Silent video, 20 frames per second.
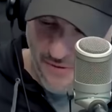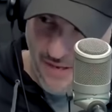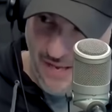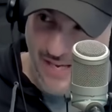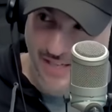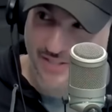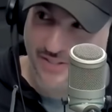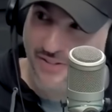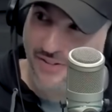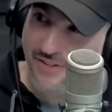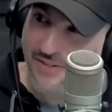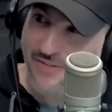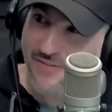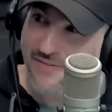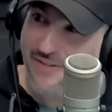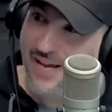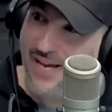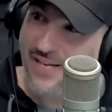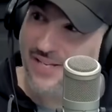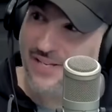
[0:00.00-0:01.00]
Excellent.
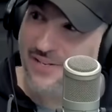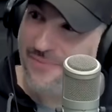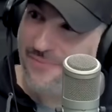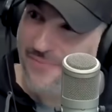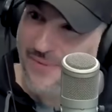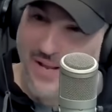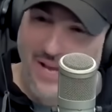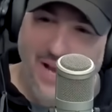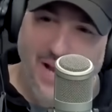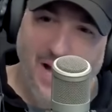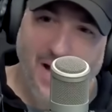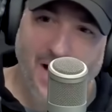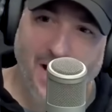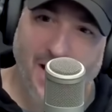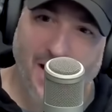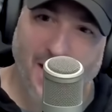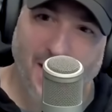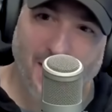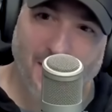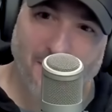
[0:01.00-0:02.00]
Thank you.
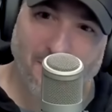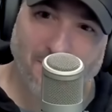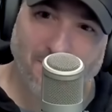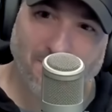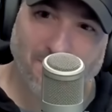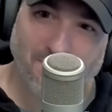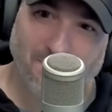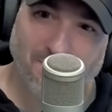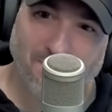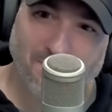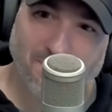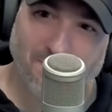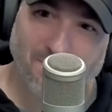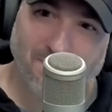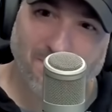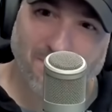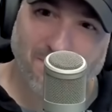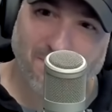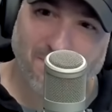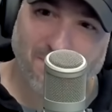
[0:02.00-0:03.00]
Um,
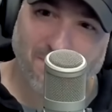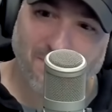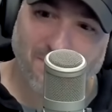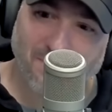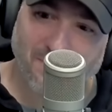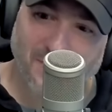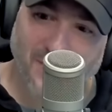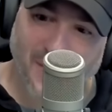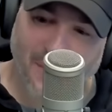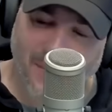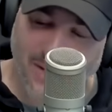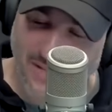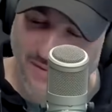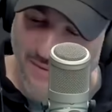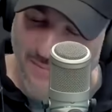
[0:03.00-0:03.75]
let me